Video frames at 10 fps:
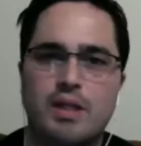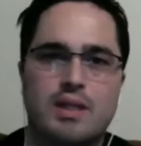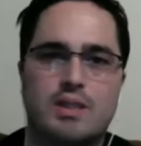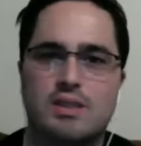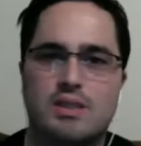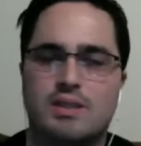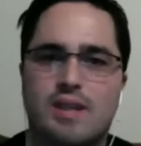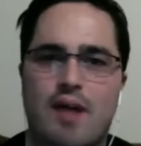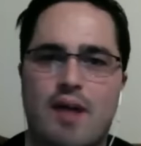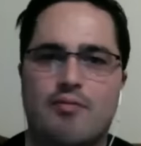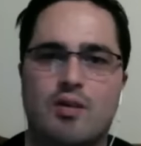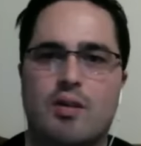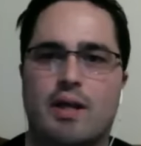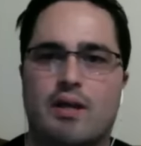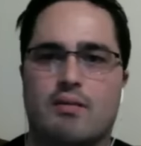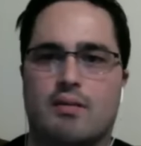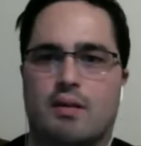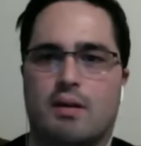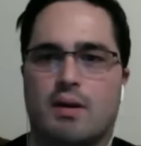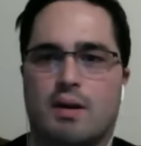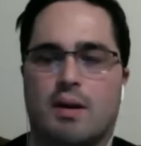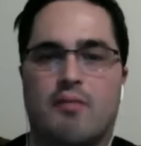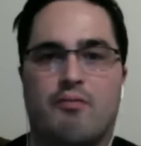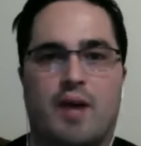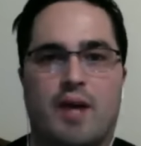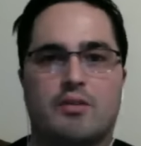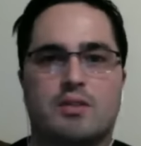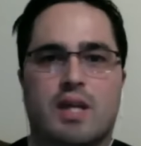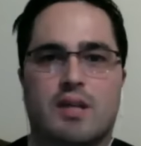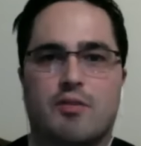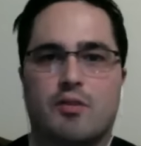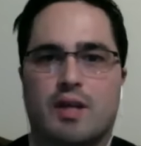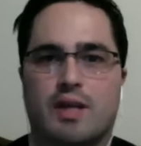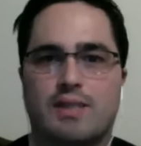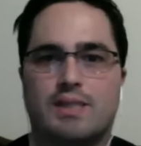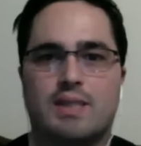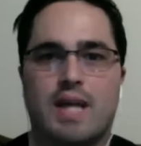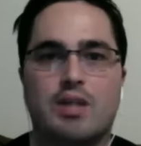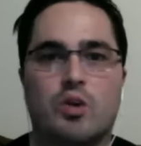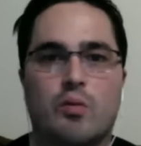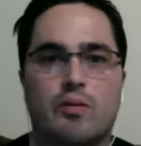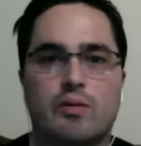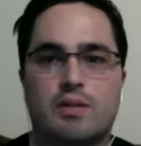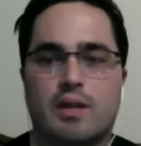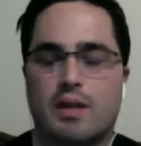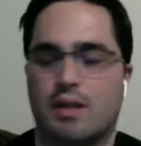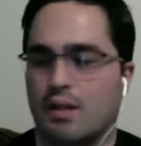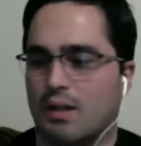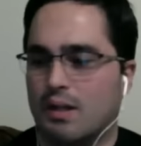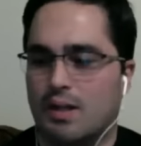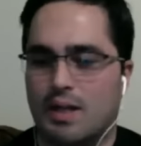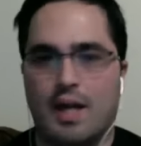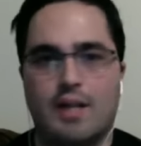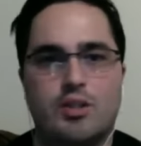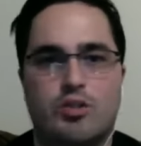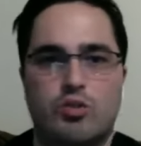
It just does not feel like it's a, a final set. It feels like a sketch almost. Like they kind of just threw